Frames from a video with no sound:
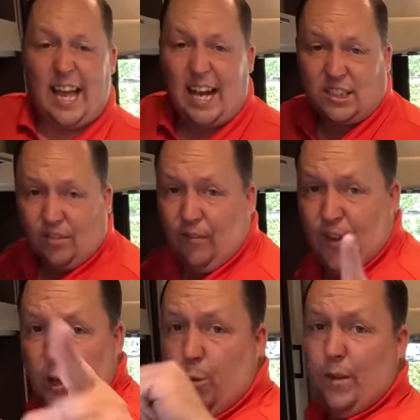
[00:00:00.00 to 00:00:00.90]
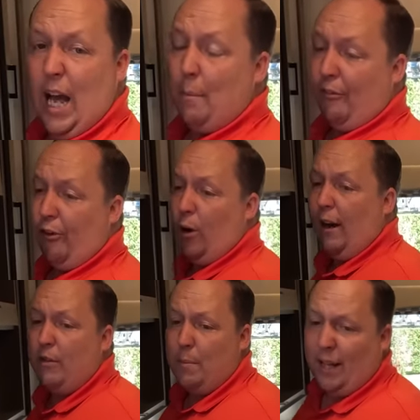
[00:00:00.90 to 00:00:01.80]
That's the review. Now,
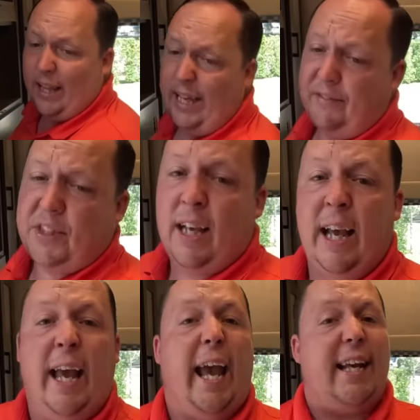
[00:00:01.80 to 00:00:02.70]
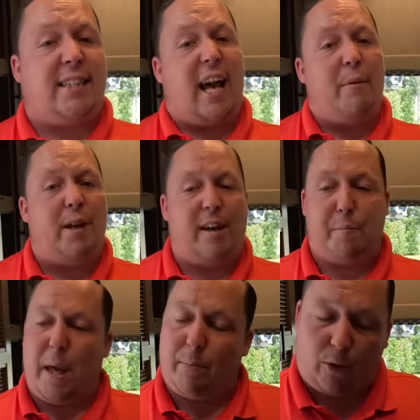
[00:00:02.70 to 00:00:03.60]
before everybody leaves, it's time to
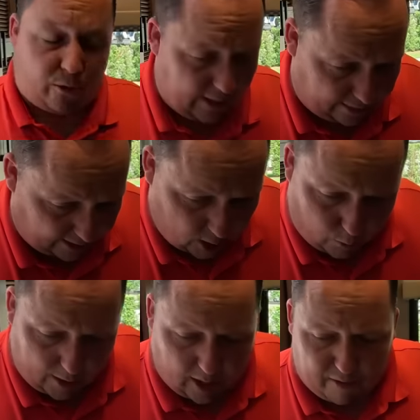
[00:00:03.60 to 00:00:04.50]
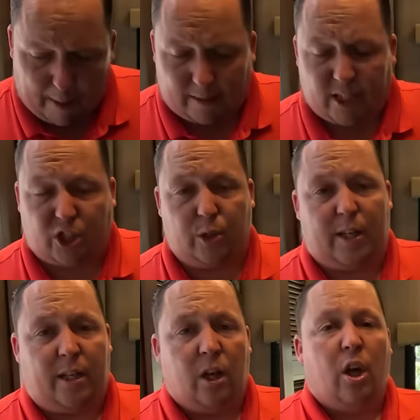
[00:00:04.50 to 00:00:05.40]
give people three things we love about this
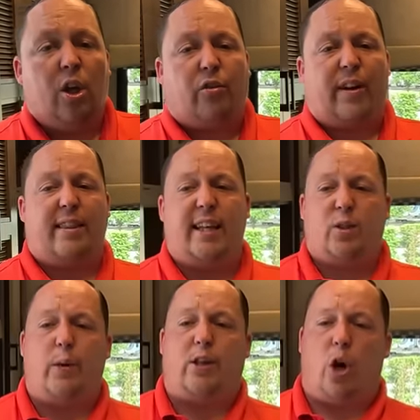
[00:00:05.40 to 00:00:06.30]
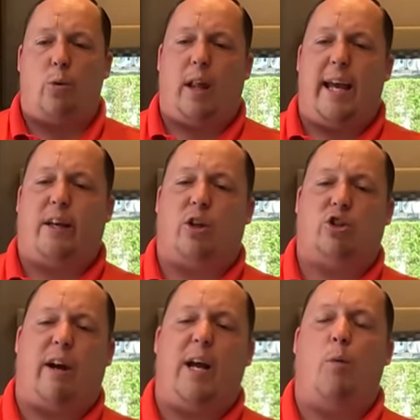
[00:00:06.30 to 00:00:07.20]
unit. Three things we don't like,
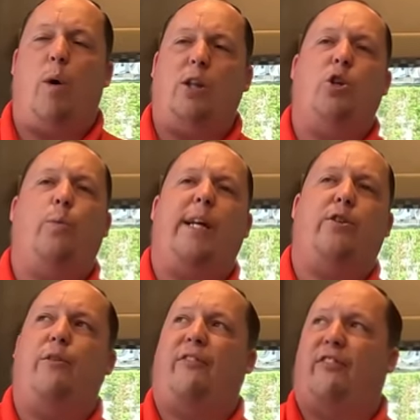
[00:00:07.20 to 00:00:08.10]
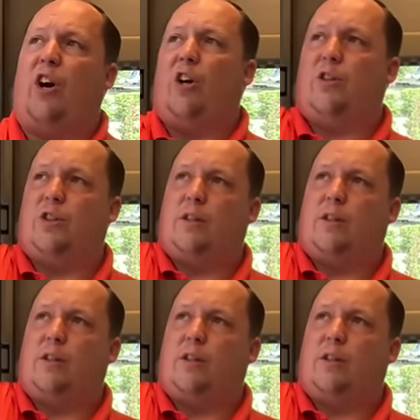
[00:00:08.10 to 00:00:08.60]
Andrea. What do we do first?